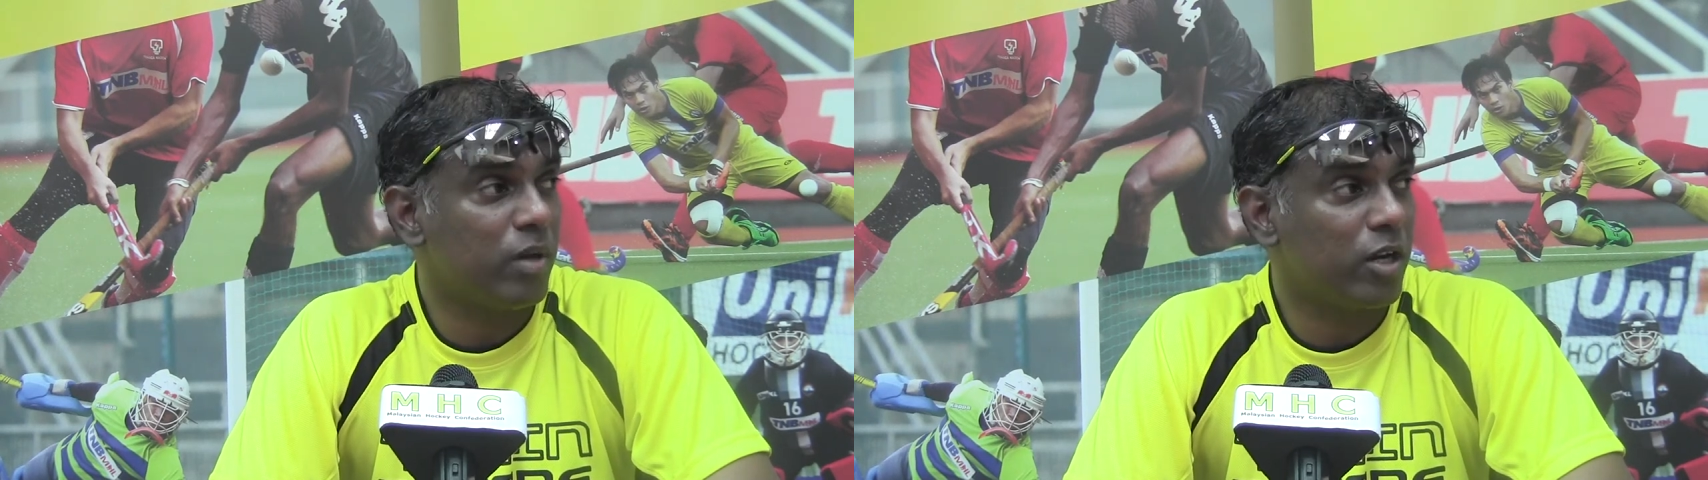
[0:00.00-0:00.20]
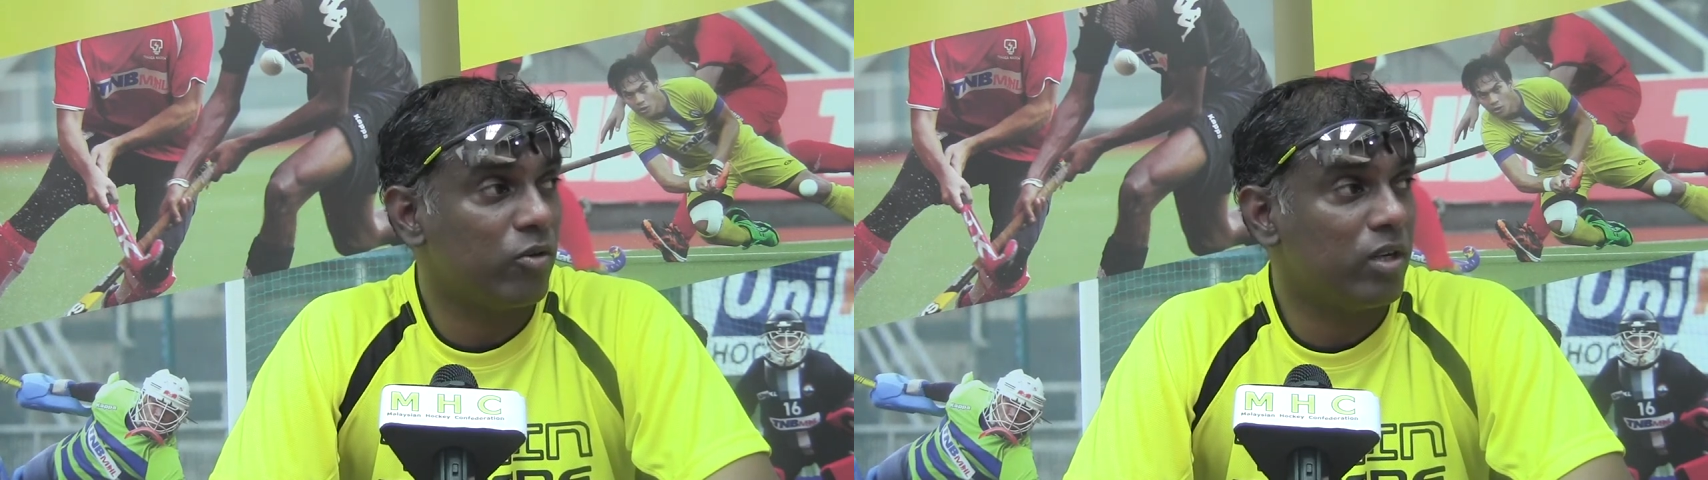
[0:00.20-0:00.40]

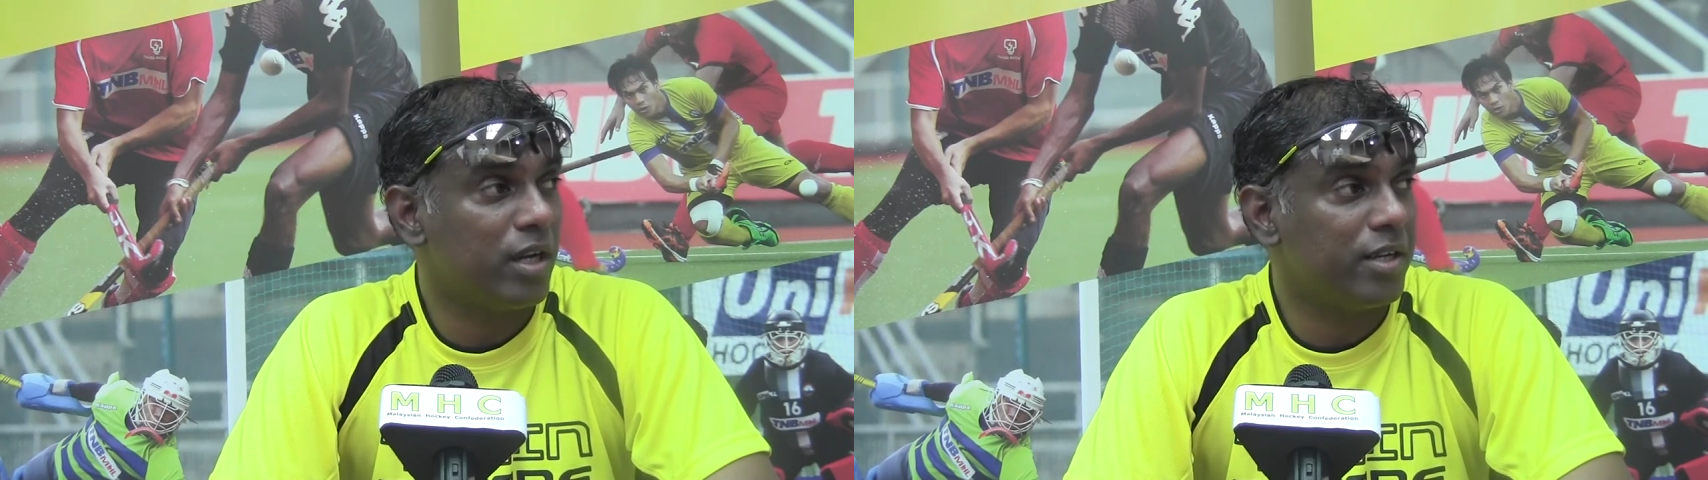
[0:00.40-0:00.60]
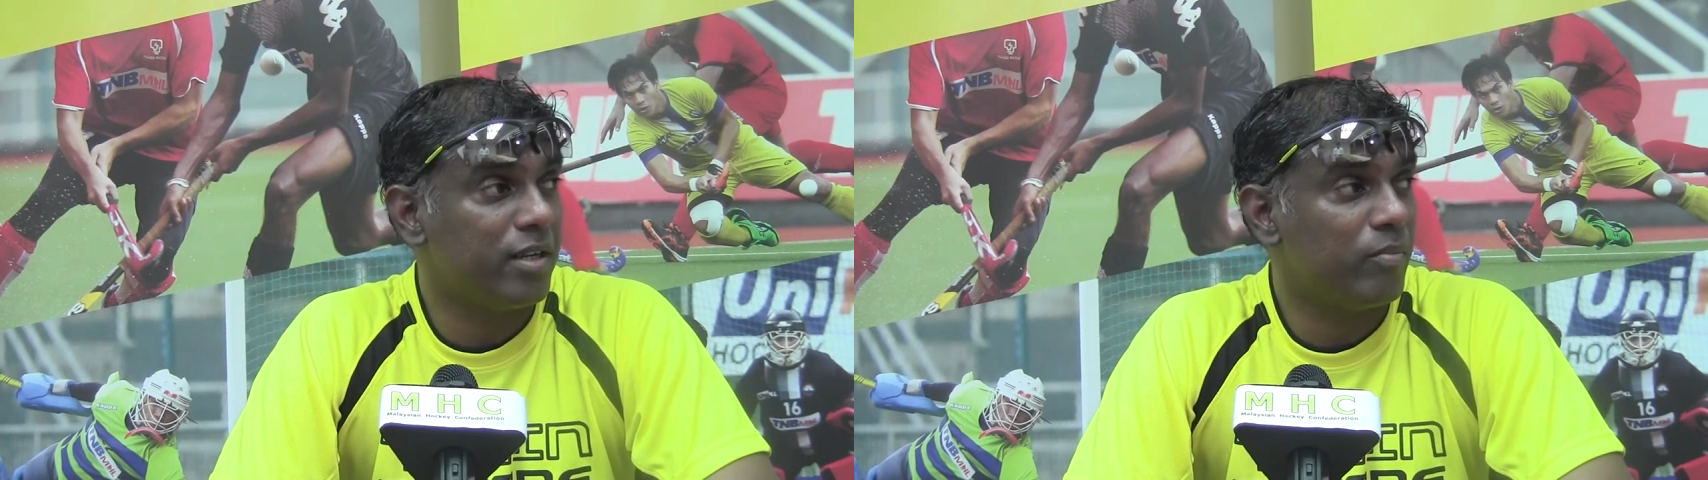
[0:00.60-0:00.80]
I
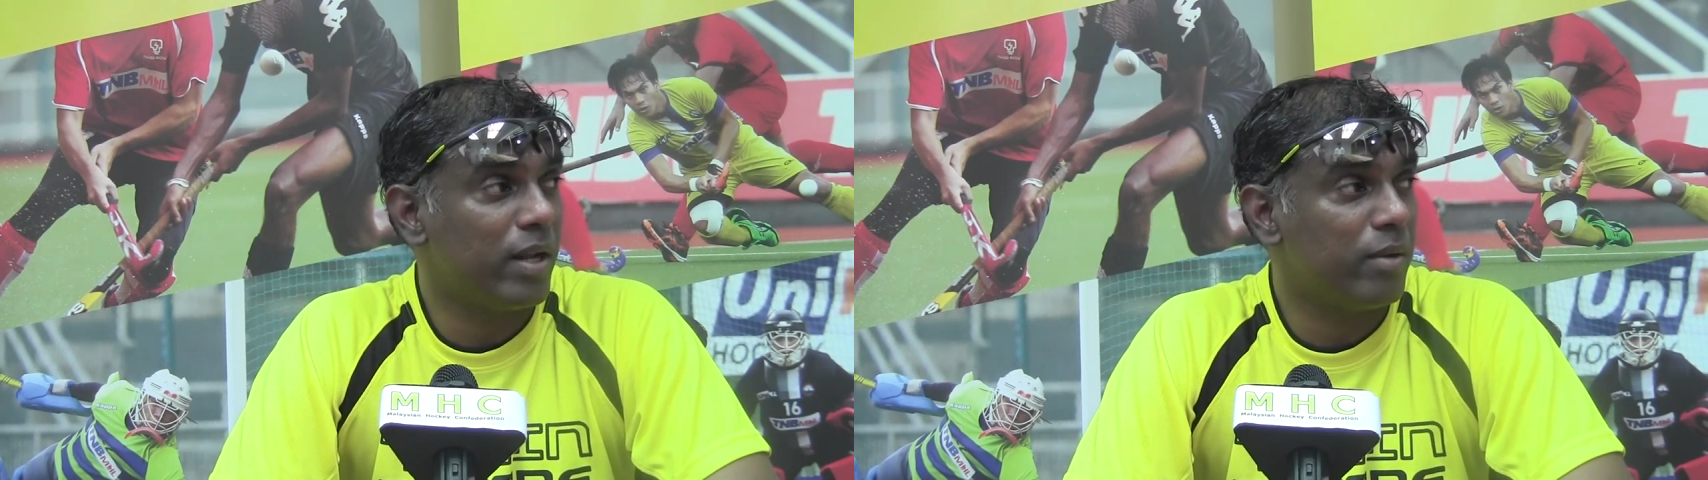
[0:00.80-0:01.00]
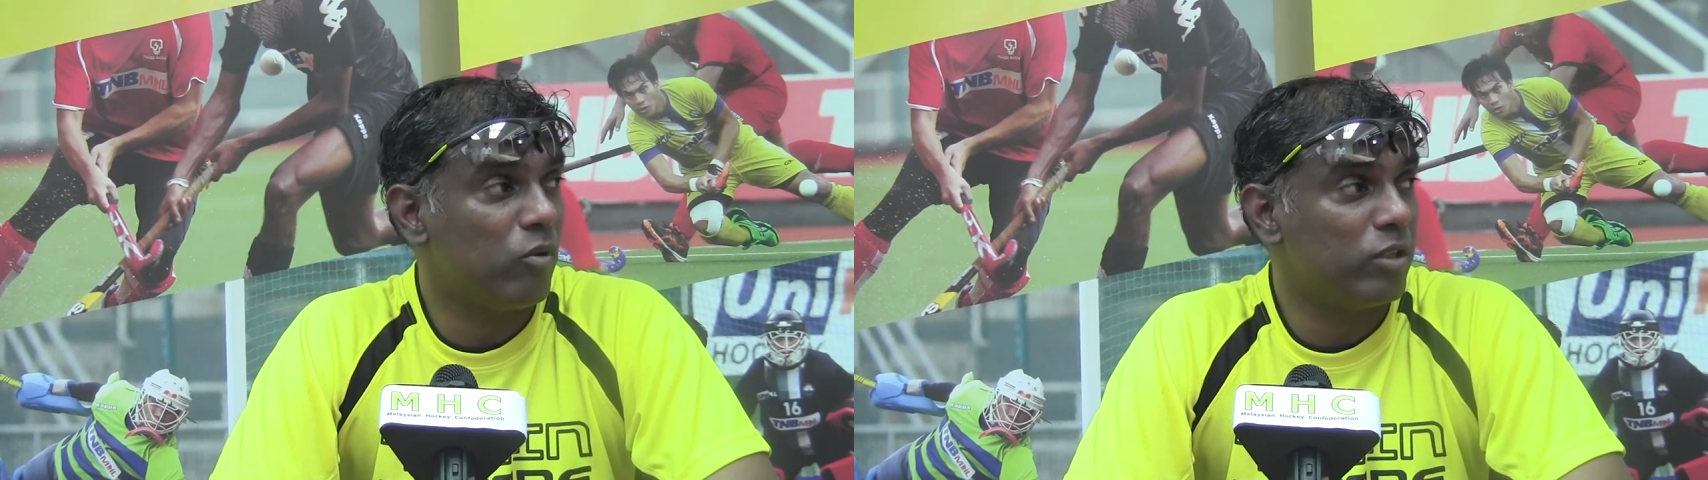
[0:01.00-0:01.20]
didn't
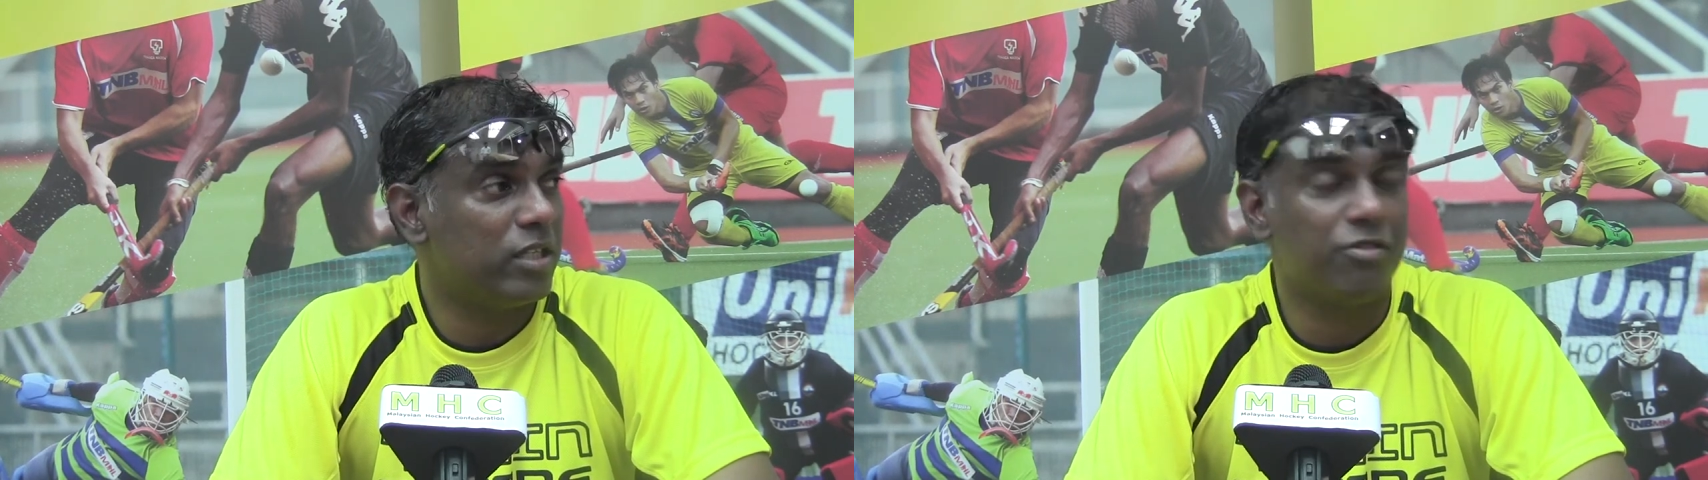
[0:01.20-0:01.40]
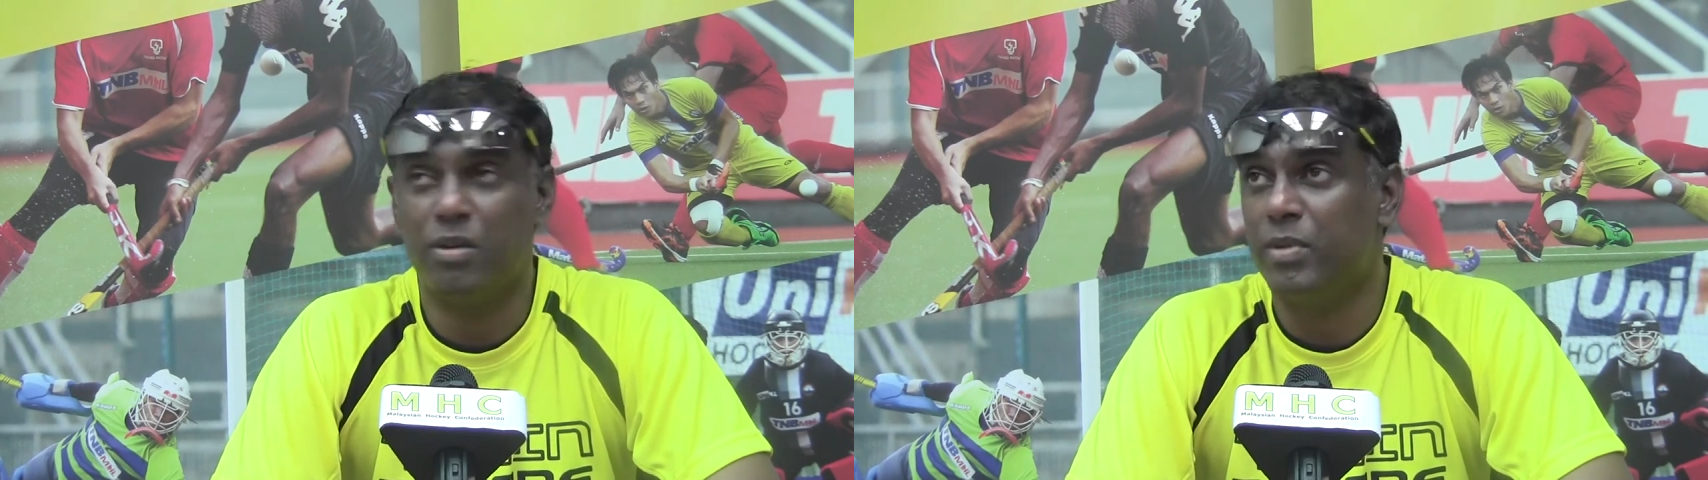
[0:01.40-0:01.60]
play more
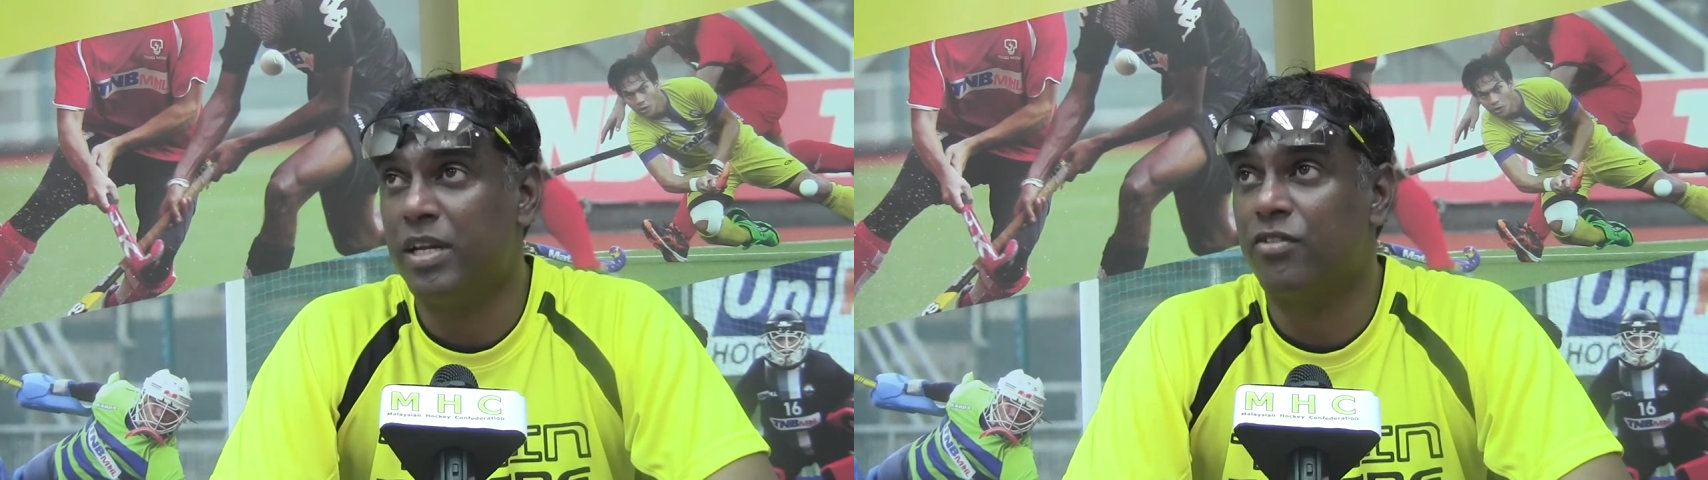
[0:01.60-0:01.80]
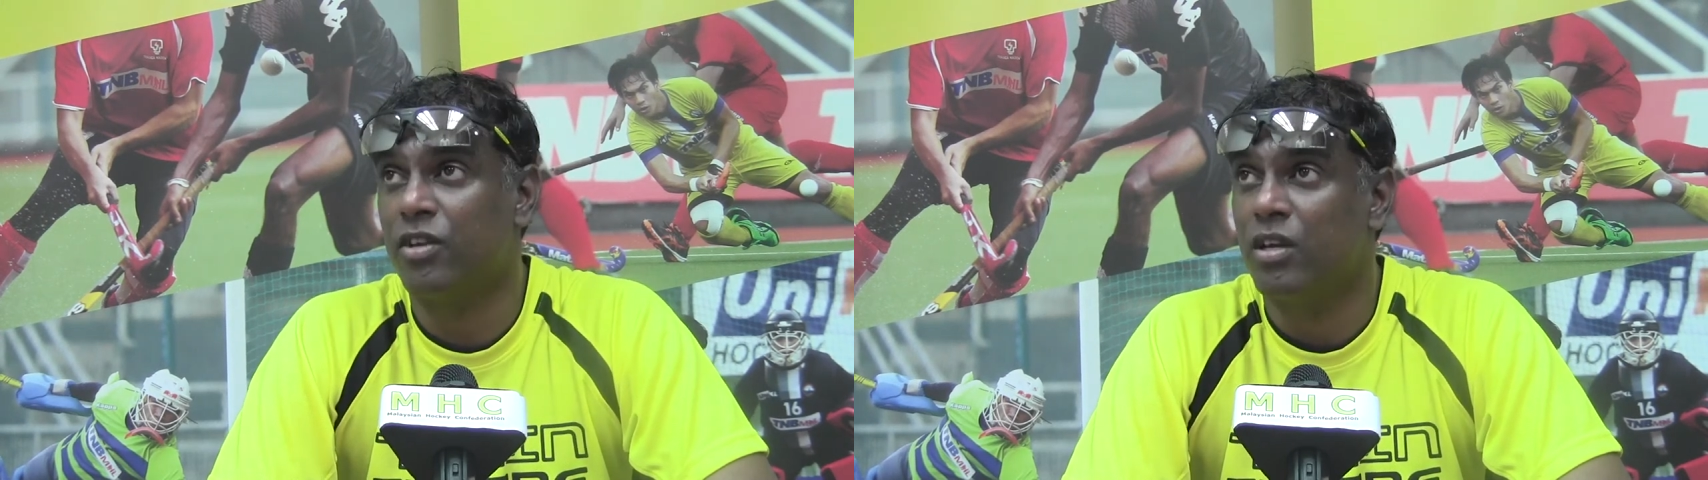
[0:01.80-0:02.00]
than 3
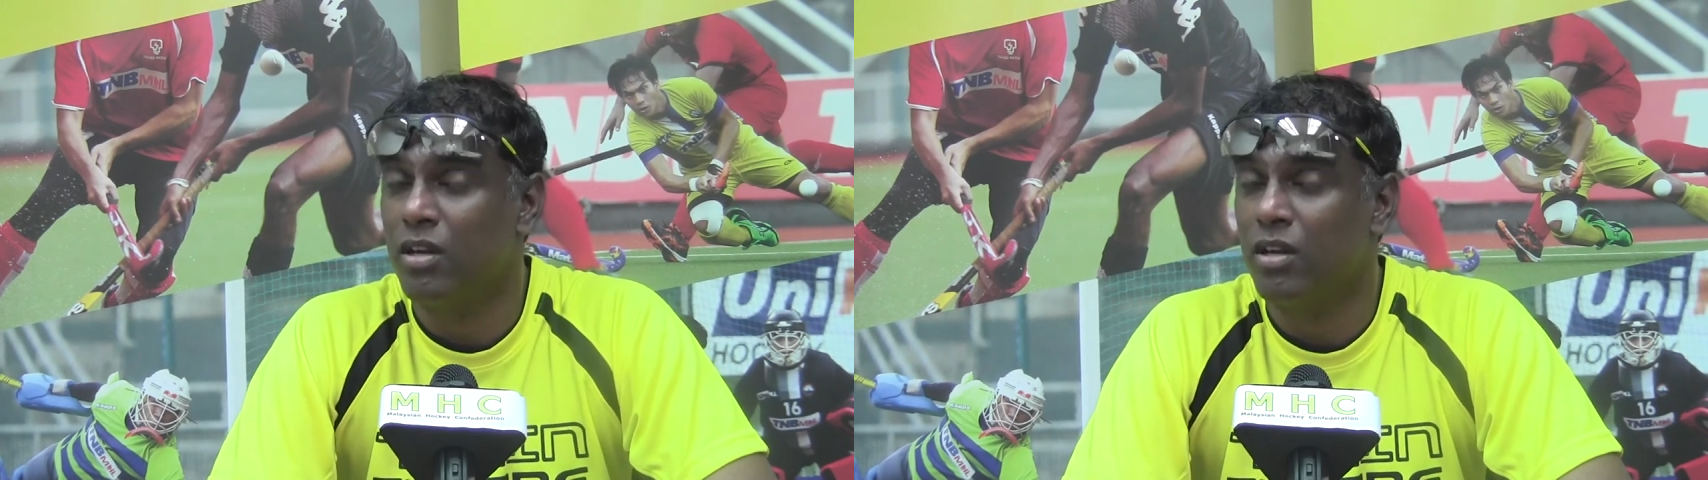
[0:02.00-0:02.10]
minutes.